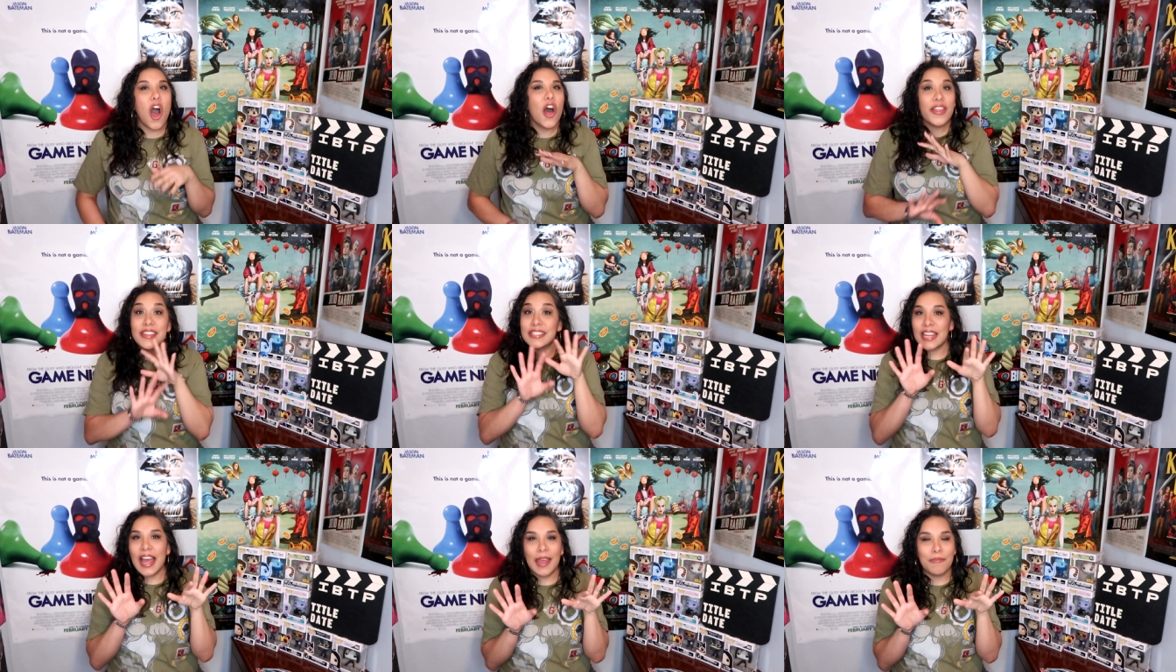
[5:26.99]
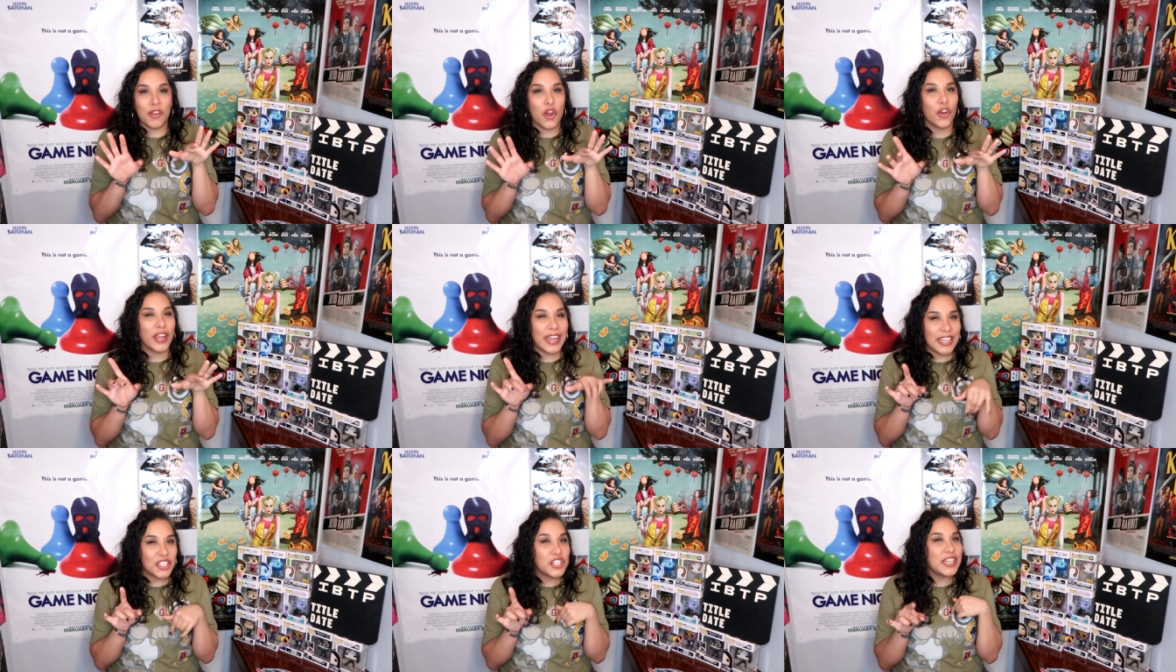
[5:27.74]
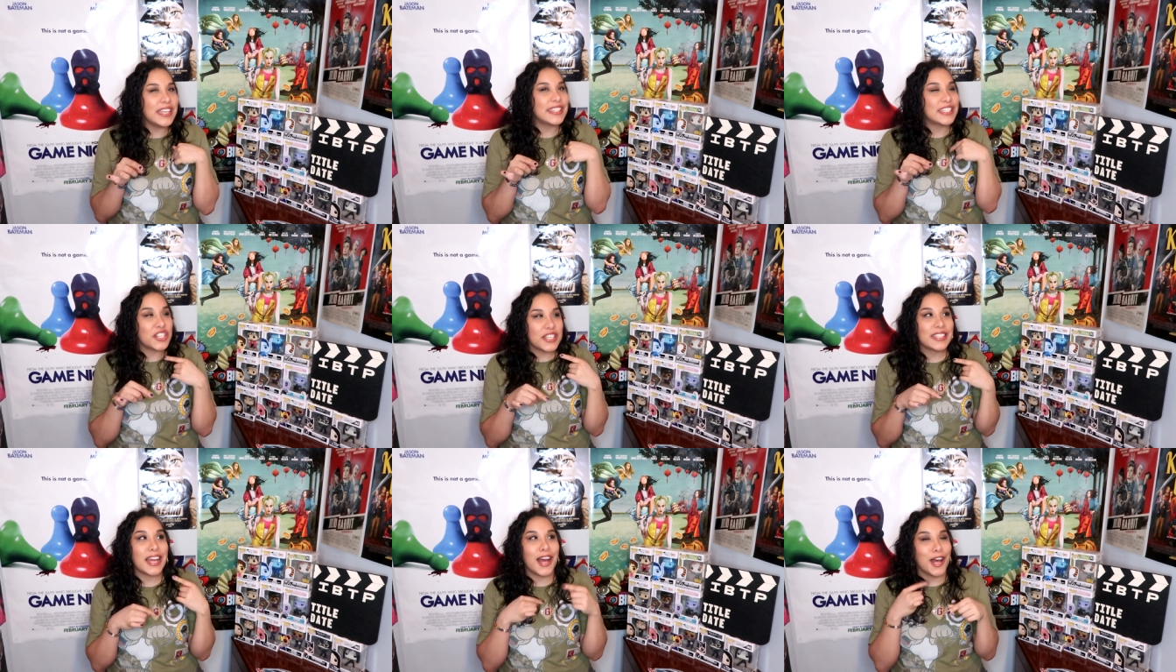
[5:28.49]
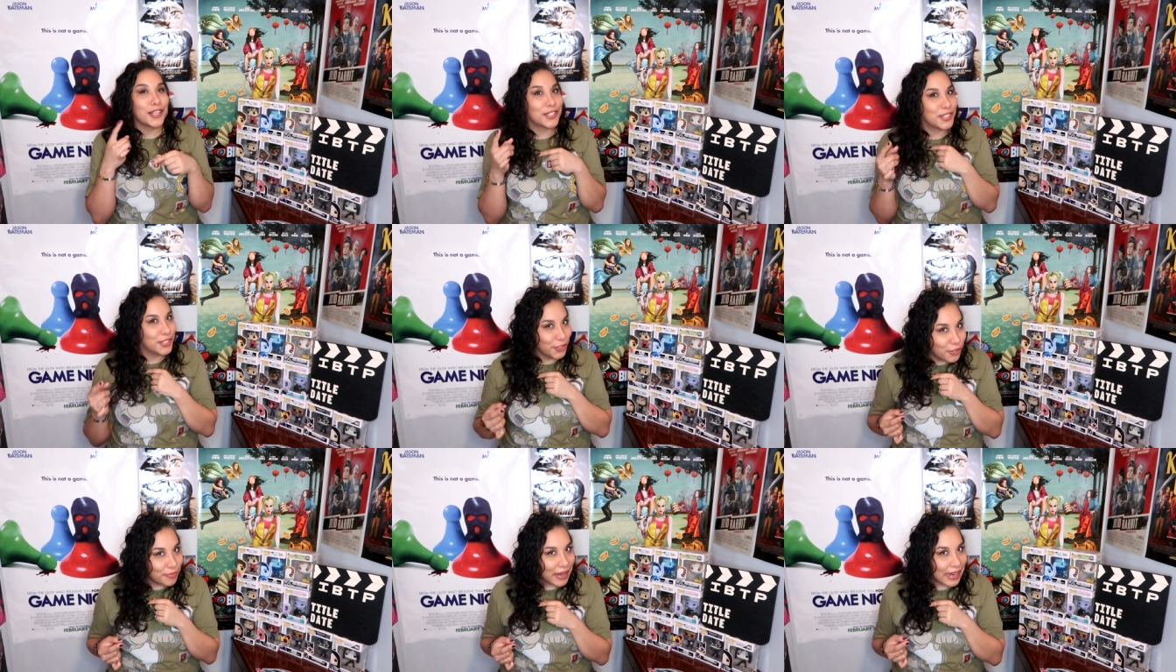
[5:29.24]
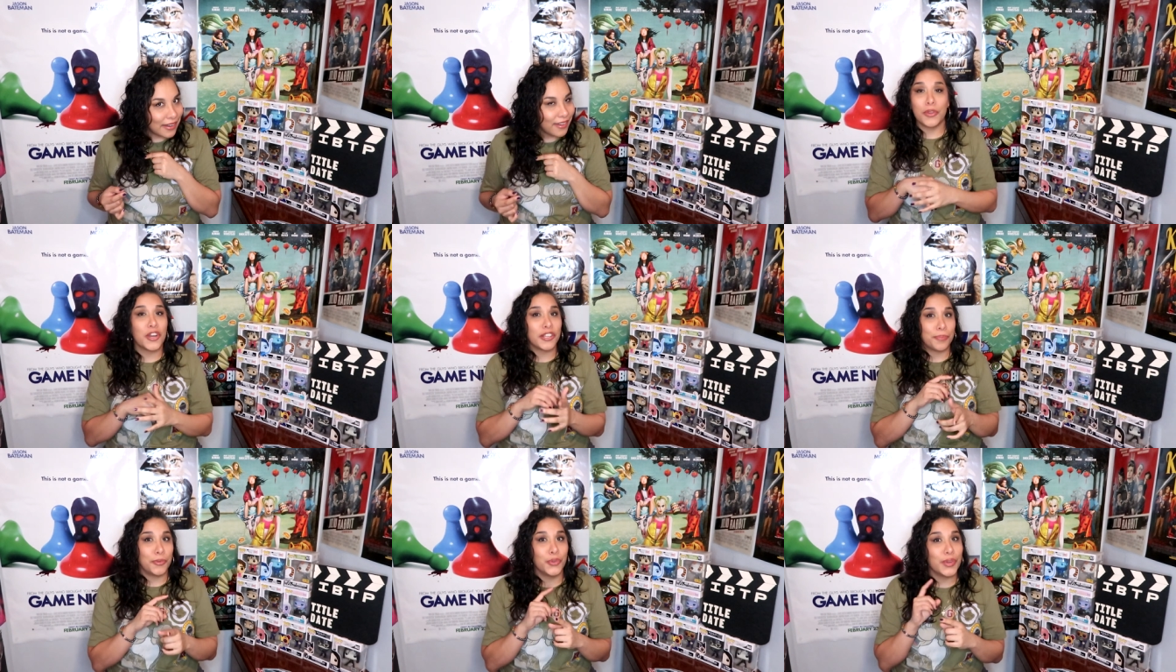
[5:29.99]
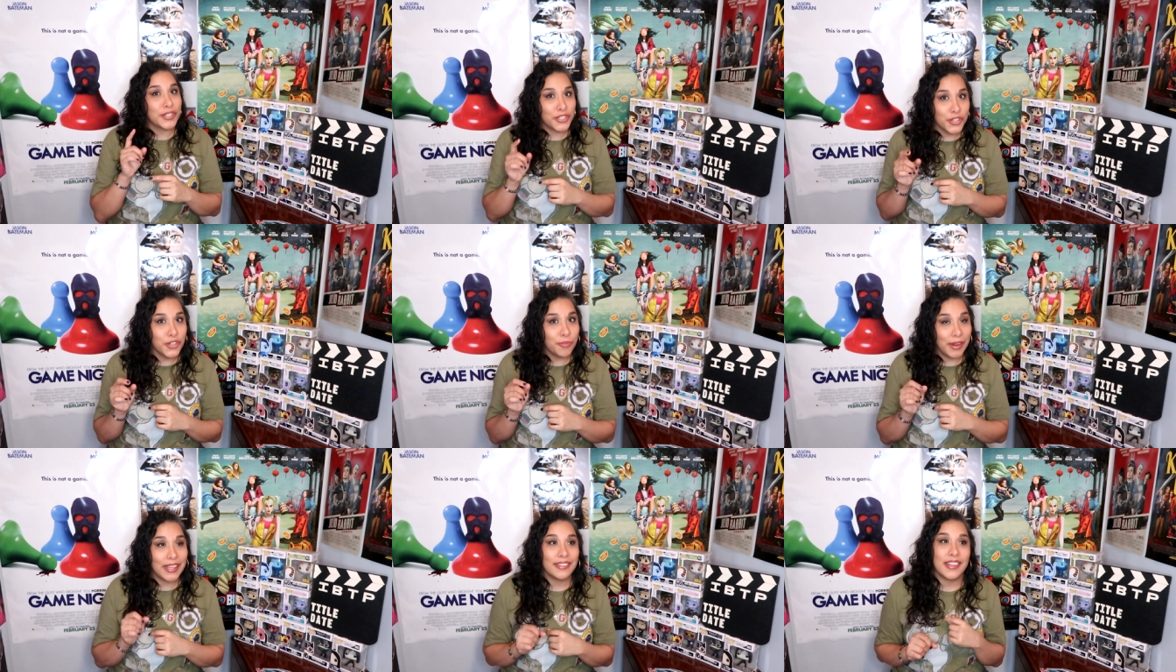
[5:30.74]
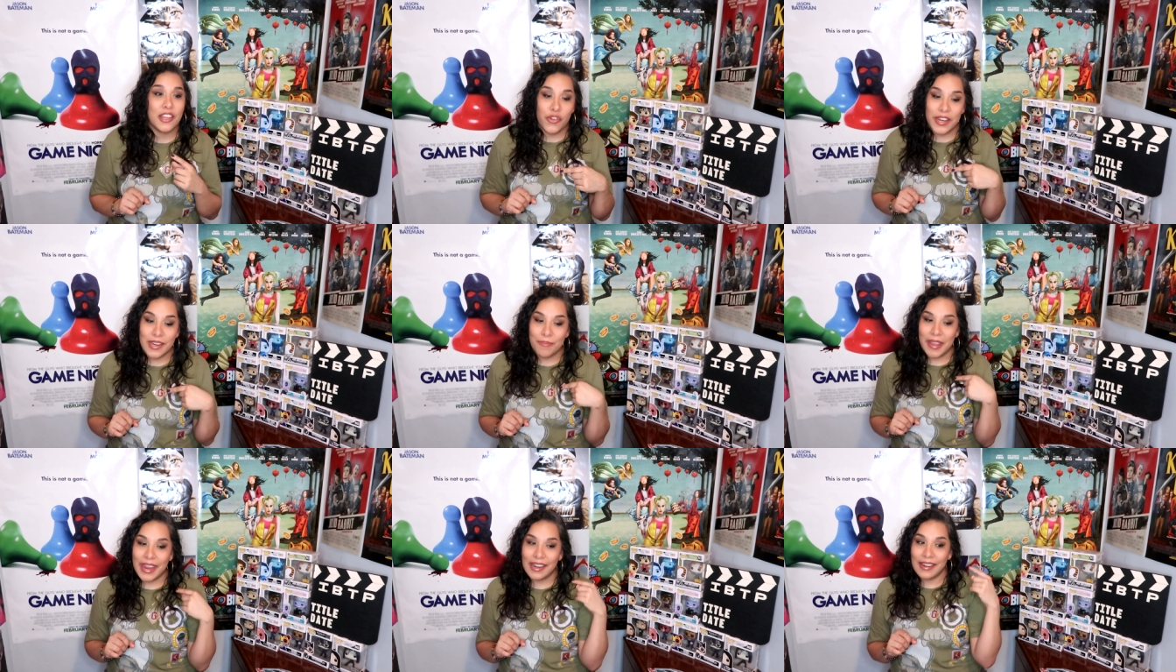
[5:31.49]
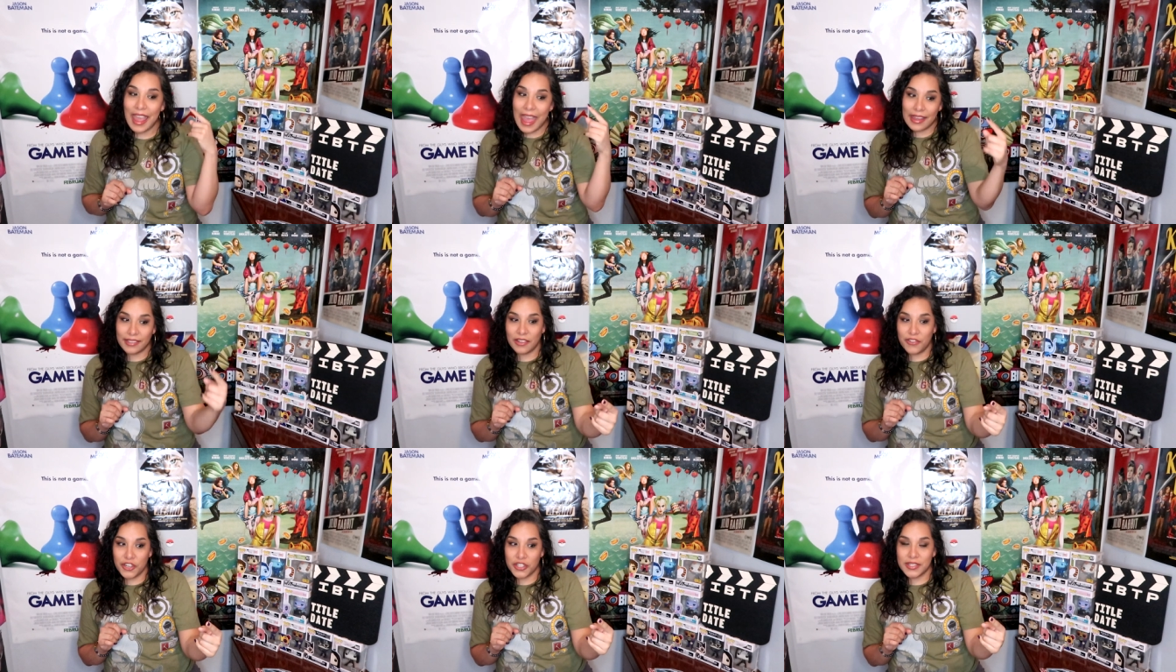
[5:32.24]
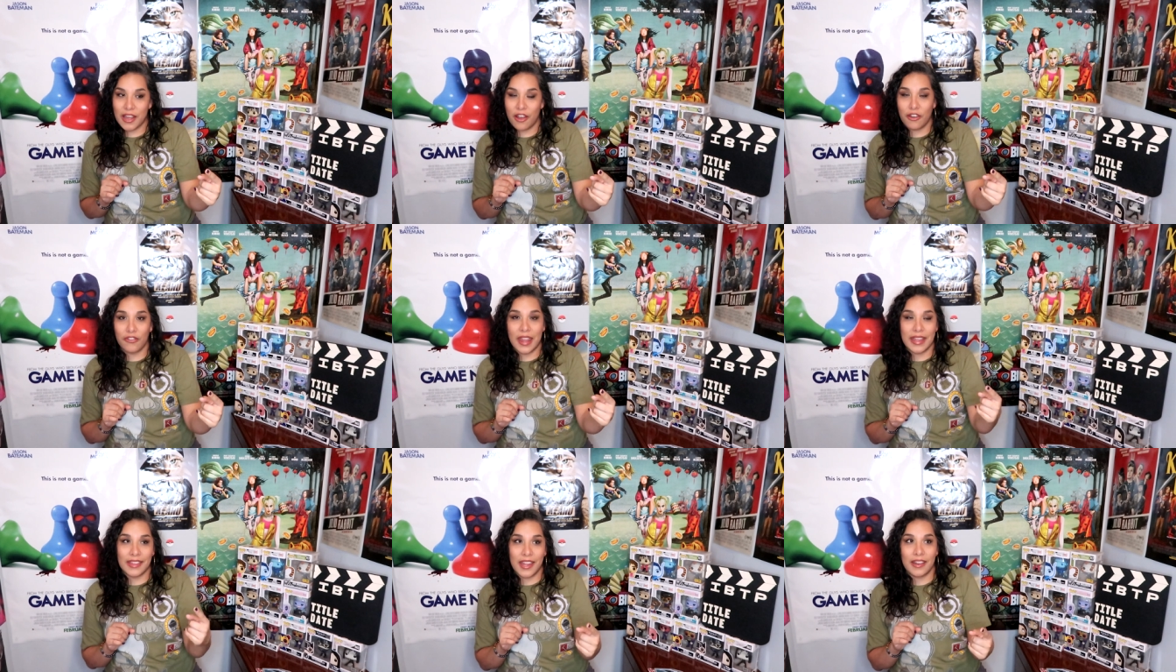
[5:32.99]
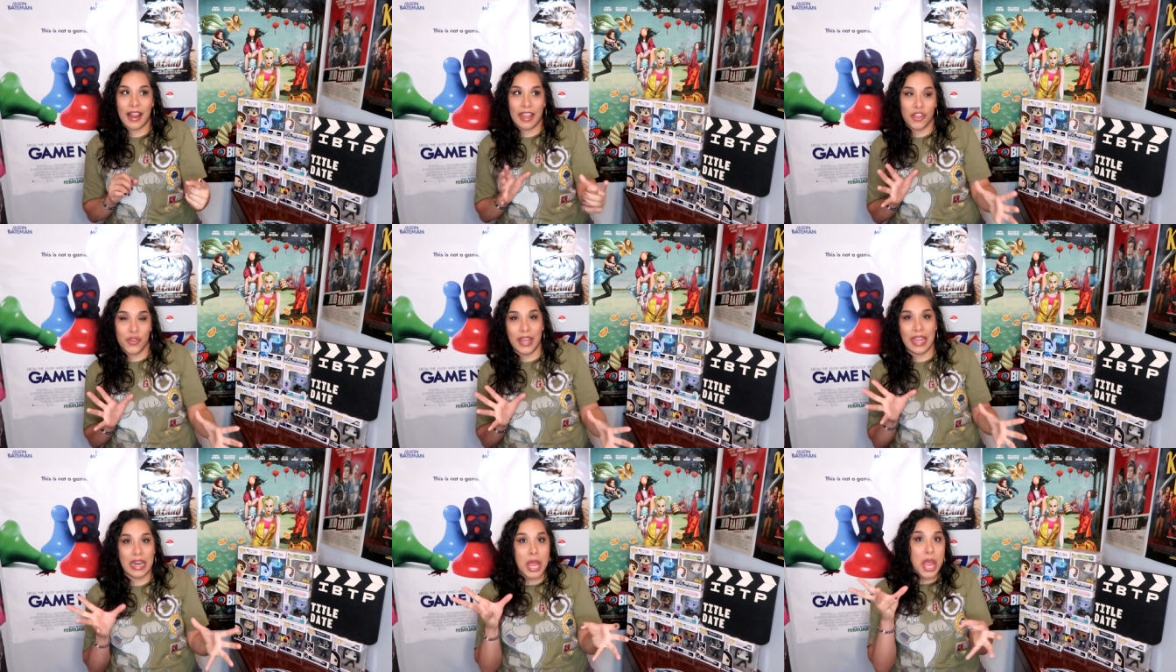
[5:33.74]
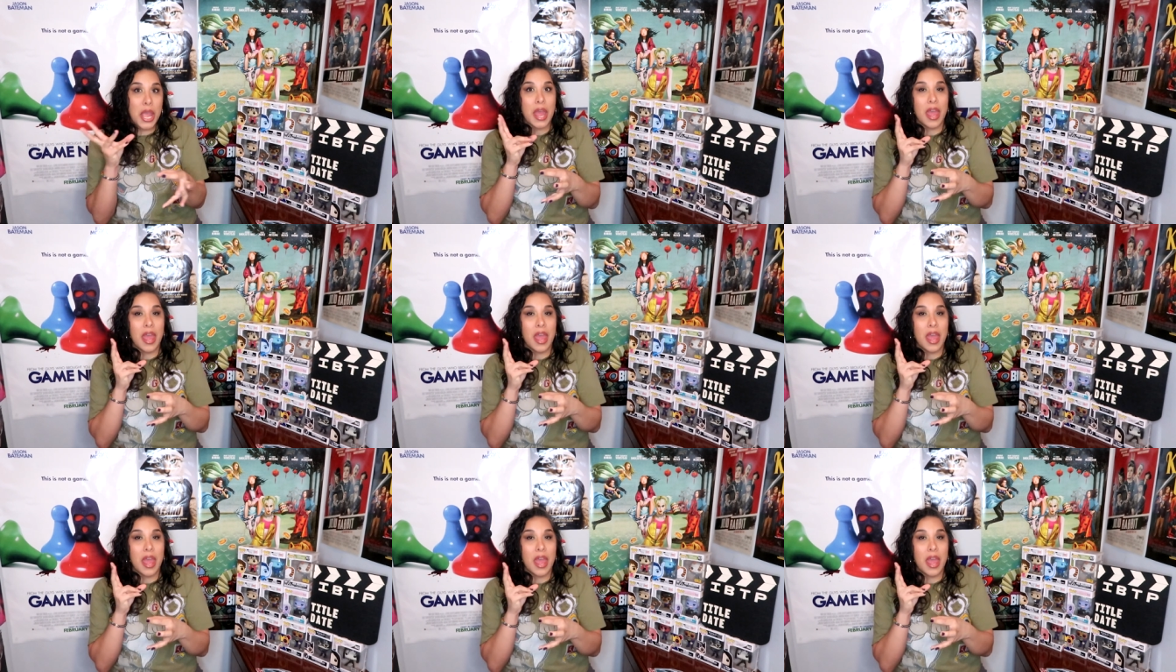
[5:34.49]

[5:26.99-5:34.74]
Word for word: All this time, you know, she's just assuming. That's what you're not supposed to assume because then you end up making an ass of yourself and then like you get